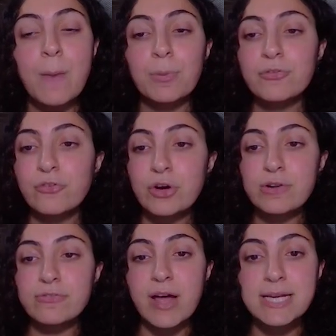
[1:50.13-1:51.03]
prefer
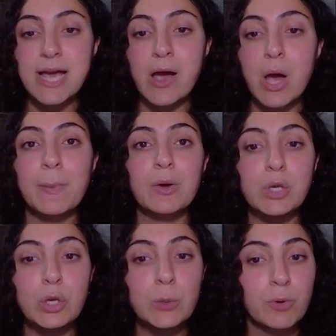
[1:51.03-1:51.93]
to find out about
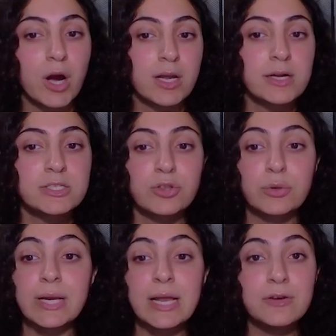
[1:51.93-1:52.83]
new products
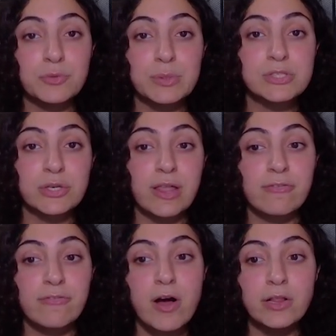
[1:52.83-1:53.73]
through an influencer they
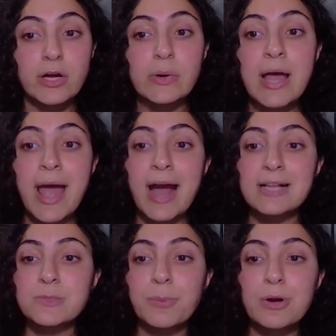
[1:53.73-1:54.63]
follow
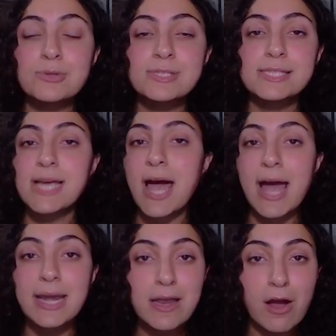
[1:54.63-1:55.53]
as opposed to
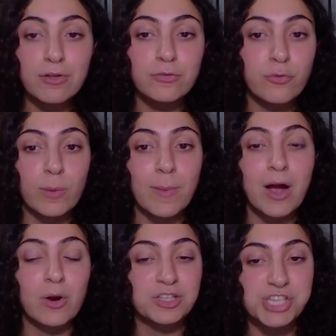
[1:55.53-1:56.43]
any other
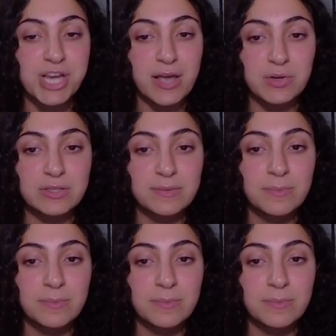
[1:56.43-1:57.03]
format or channel.